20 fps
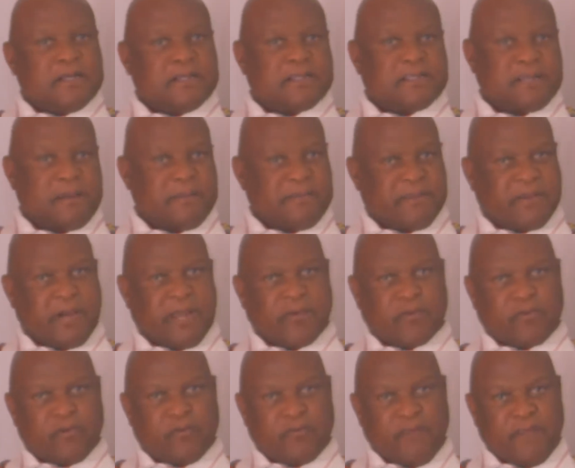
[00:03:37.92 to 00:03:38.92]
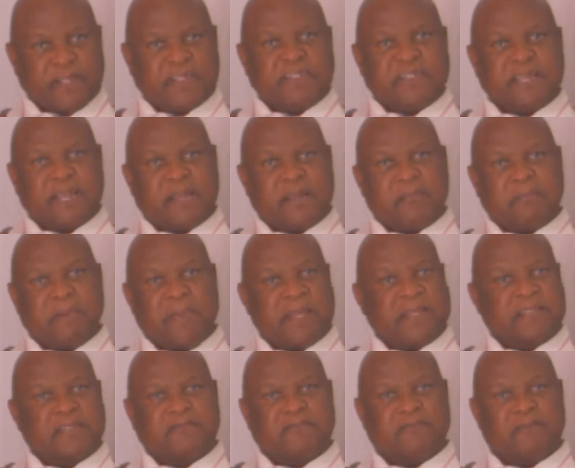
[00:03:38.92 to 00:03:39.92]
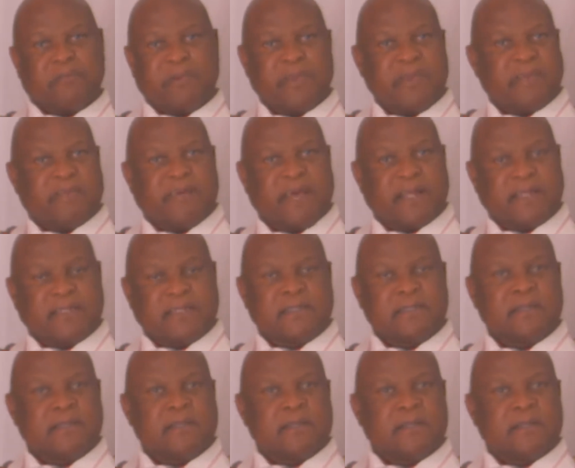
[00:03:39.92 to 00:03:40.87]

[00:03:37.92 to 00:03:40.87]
Something unconventional meant for me that